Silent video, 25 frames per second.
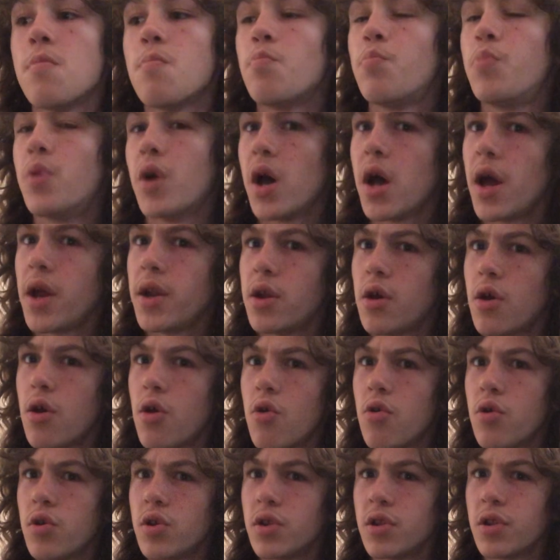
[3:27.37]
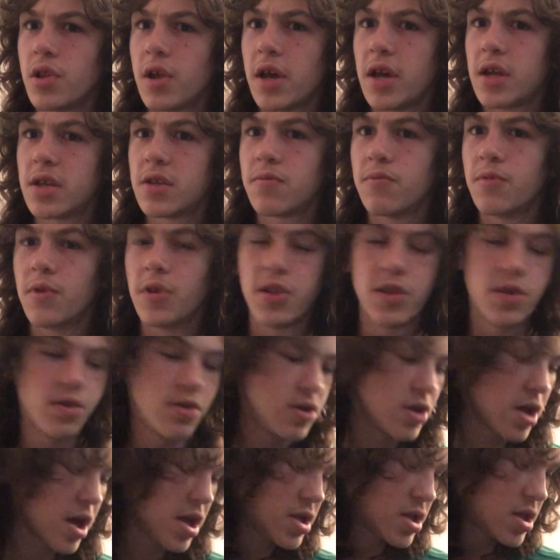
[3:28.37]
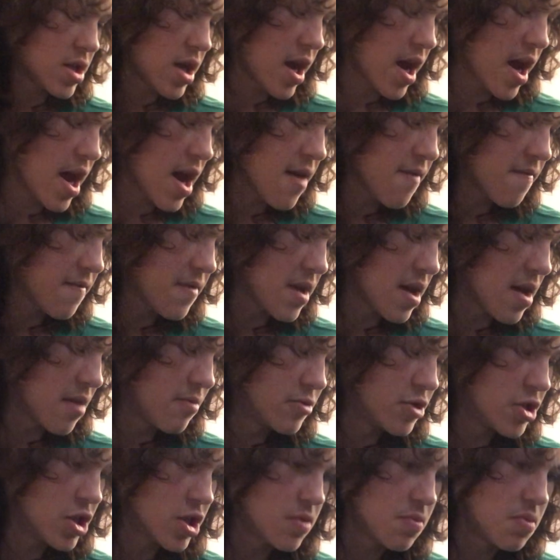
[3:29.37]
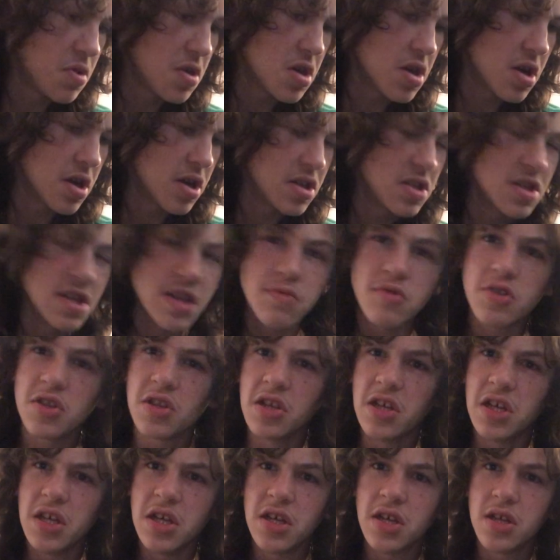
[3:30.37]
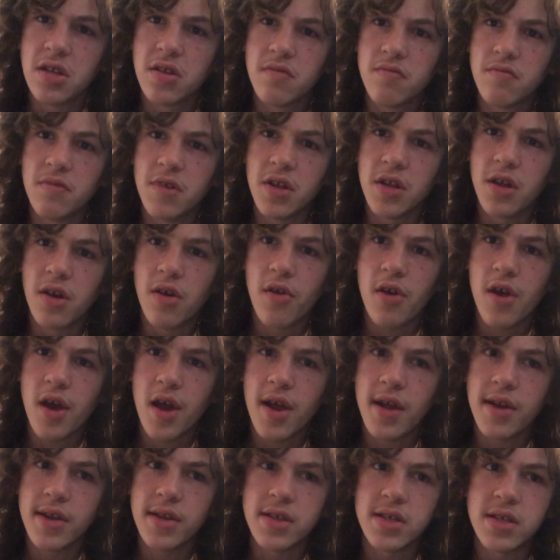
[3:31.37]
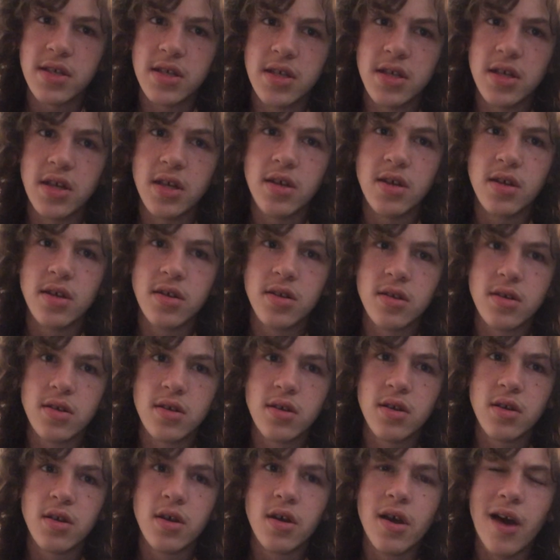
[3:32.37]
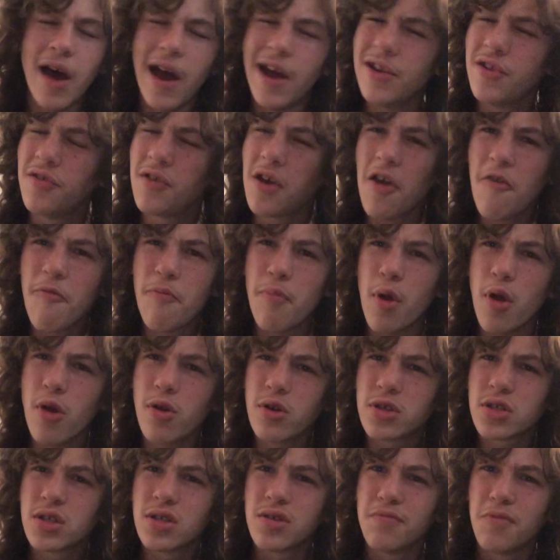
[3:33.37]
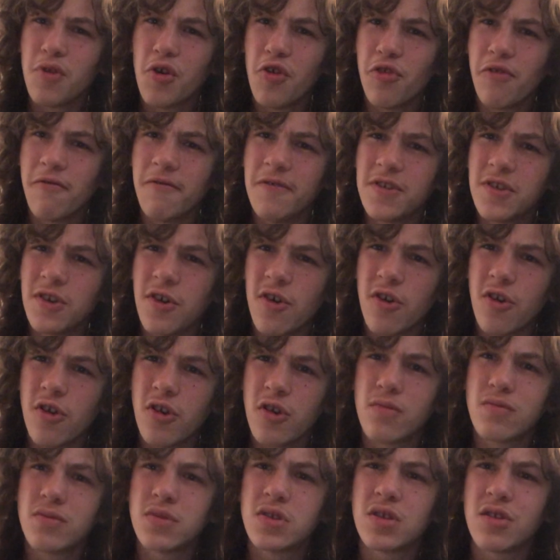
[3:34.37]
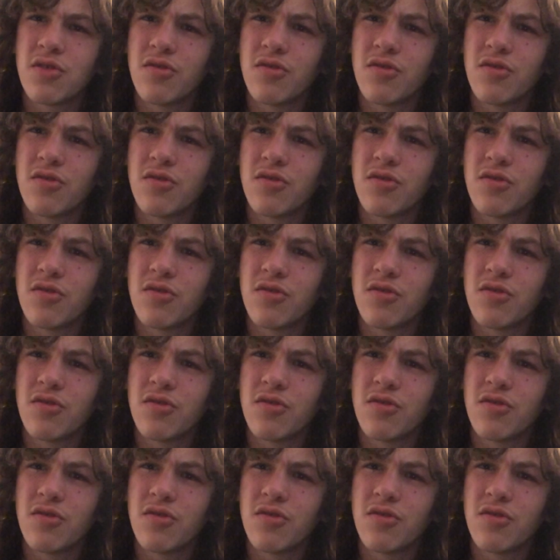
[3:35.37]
But I know in the last, but so I have them just because that's neat, you know, kind of to see. I do have parts of both of his arms.